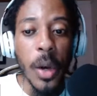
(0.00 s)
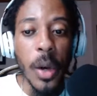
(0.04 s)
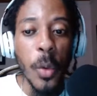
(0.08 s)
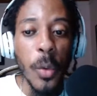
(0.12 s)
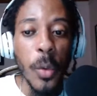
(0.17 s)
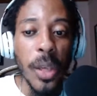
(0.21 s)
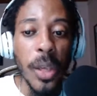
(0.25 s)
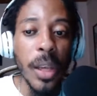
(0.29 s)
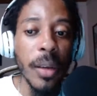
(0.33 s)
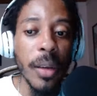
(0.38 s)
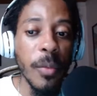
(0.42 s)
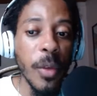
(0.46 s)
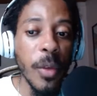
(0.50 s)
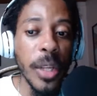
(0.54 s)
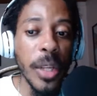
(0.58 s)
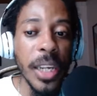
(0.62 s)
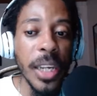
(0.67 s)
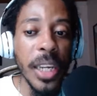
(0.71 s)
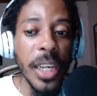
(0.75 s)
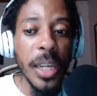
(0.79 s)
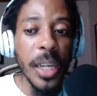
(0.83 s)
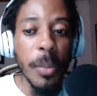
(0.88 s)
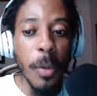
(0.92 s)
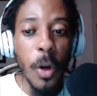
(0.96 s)
We
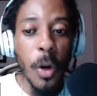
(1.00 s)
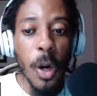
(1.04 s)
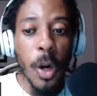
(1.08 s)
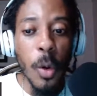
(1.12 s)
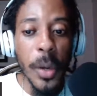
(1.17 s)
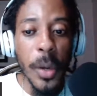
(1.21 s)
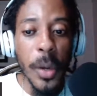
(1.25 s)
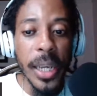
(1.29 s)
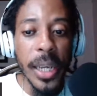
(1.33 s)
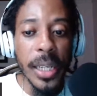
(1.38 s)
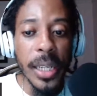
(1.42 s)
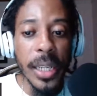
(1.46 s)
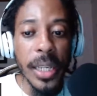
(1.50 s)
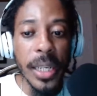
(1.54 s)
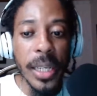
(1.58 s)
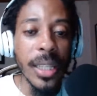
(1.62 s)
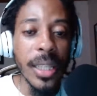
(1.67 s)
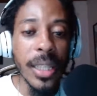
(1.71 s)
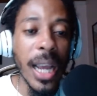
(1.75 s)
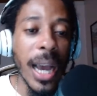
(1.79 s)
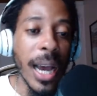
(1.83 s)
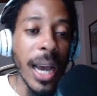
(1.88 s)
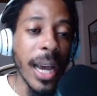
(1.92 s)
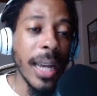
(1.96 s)
need more ways to
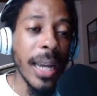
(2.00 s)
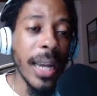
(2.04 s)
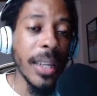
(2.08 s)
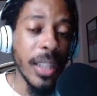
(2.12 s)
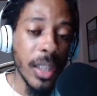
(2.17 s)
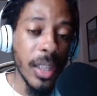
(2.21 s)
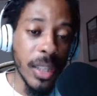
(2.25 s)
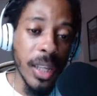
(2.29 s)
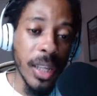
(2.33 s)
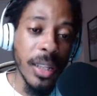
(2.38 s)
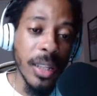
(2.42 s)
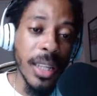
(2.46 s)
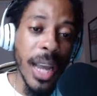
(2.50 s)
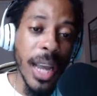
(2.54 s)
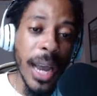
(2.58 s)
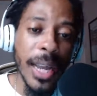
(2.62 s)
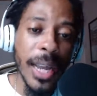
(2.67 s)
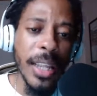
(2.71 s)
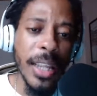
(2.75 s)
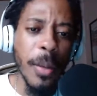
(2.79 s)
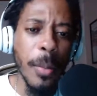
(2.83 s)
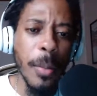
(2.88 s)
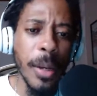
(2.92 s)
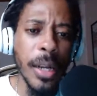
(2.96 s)

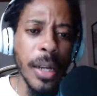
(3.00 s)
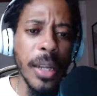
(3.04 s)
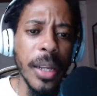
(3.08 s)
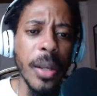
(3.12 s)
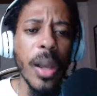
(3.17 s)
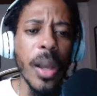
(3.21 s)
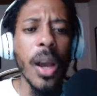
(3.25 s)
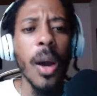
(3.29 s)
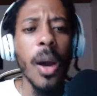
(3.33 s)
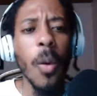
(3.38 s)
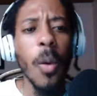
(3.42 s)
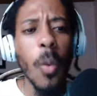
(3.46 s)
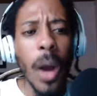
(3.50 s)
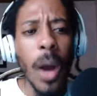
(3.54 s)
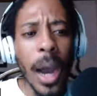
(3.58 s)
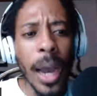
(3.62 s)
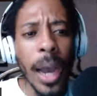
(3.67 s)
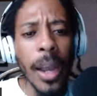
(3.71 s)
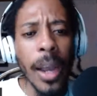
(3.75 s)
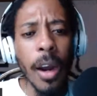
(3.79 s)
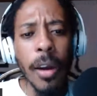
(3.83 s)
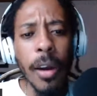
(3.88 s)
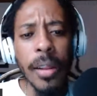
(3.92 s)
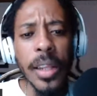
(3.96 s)
tithe your money.
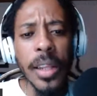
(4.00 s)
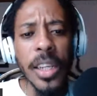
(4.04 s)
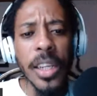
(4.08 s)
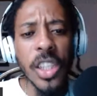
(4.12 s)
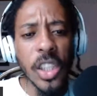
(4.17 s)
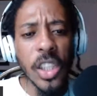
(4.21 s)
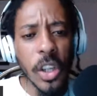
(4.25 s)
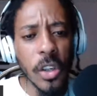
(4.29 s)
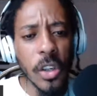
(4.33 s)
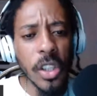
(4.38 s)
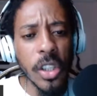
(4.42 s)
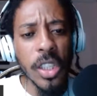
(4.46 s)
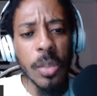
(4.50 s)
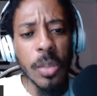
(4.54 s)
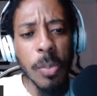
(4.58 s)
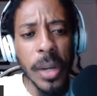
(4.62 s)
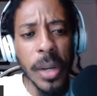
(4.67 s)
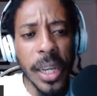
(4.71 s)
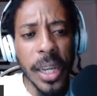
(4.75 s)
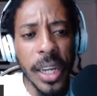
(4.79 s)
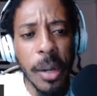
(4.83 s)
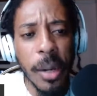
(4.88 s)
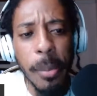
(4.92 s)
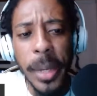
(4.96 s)
Why aren't these churches
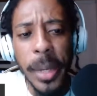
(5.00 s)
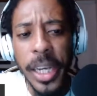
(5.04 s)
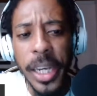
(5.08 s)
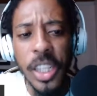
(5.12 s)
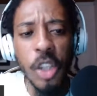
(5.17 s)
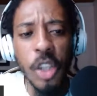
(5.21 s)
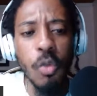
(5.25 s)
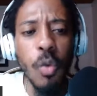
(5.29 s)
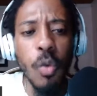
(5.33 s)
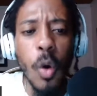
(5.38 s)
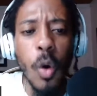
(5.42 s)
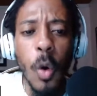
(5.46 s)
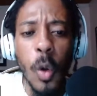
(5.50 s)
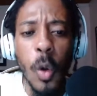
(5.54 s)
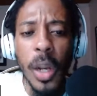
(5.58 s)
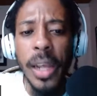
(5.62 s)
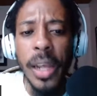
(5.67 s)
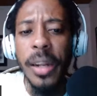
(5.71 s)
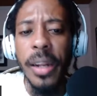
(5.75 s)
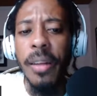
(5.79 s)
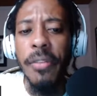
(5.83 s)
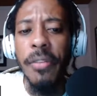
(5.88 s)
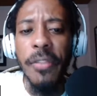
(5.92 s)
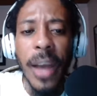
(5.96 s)
playing a major role
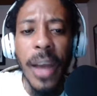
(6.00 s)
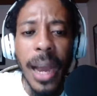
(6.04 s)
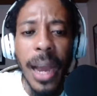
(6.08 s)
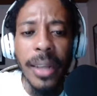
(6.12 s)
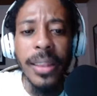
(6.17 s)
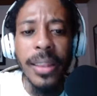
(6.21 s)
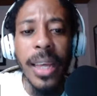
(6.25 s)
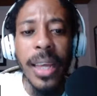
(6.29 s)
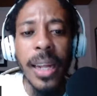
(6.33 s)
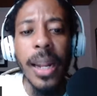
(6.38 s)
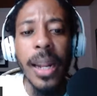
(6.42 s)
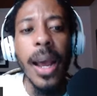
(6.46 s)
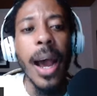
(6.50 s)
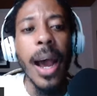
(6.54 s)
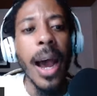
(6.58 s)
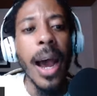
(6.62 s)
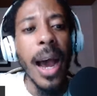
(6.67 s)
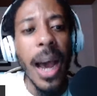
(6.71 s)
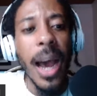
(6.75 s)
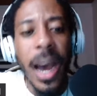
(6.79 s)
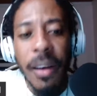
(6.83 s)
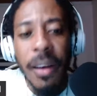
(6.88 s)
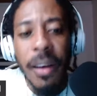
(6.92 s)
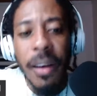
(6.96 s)
in the fact that
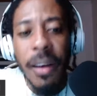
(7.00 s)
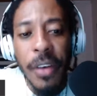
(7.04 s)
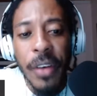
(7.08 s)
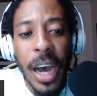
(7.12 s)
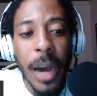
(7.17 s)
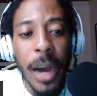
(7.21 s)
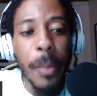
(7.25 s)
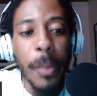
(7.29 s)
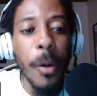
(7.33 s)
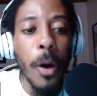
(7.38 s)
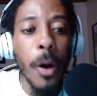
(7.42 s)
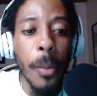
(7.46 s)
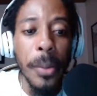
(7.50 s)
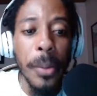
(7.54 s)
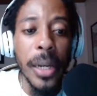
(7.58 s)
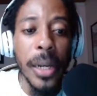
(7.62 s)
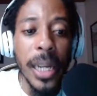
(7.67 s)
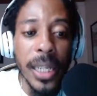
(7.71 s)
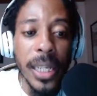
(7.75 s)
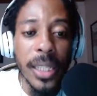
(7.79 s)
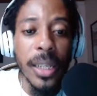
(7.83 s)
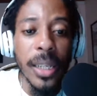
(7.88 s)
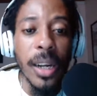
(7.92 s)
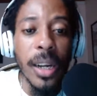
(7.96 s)
half of our
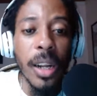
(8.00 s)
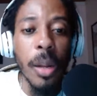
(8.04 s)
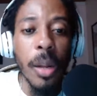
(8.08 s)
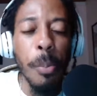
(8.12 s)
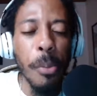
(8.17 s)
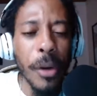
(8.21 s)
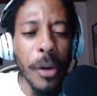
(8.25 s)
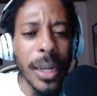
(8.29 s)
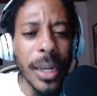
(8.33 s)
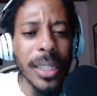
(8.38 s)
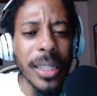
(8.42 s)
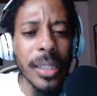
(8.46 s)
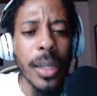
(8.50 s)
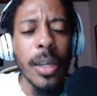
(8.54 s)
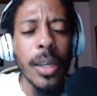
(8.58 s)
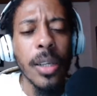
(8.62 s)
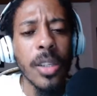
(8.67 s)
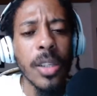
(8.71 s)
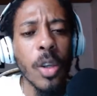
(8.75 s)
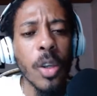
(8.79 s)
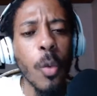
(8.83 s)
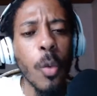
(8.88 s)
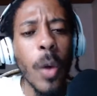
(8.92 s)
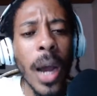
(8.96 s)
population are depressed?
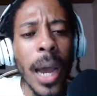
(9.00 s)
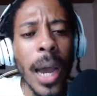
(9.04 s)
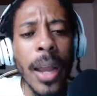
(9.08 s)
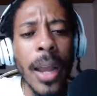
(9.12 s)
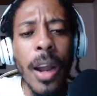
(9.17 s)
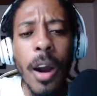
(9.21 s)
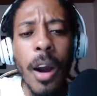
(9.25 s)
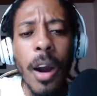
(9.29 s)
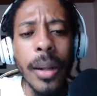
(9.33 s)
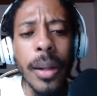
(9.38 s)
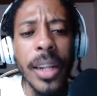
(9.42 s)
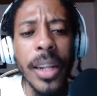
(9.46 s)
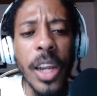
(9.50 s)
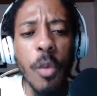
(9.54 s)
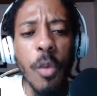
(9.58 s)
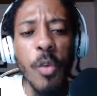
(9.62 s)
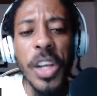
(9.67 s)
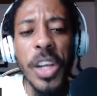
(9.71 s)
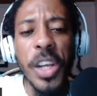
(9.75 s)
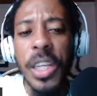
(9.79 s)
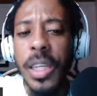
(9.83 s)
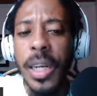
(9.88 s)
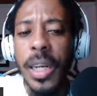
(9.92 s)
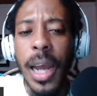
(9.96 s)
So why aren't they
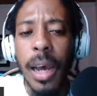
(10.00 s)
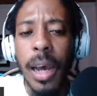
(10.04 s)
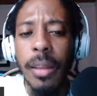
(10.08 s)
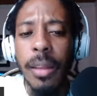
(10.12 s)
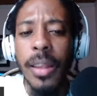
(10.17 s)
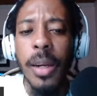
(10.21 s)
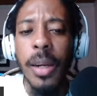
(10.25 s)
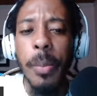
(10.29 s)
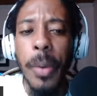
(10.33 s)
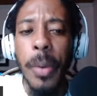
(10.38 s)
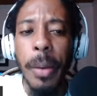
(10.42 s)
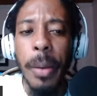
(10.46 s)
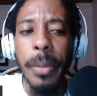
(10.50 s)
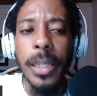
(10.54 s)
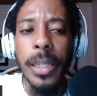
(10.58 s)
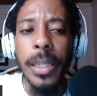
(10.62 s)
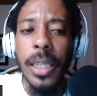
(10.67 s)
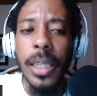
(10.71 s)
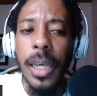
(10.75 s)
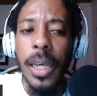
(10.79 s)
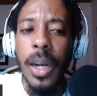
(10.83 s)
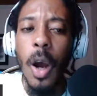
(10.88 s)
reaching out to the public saying,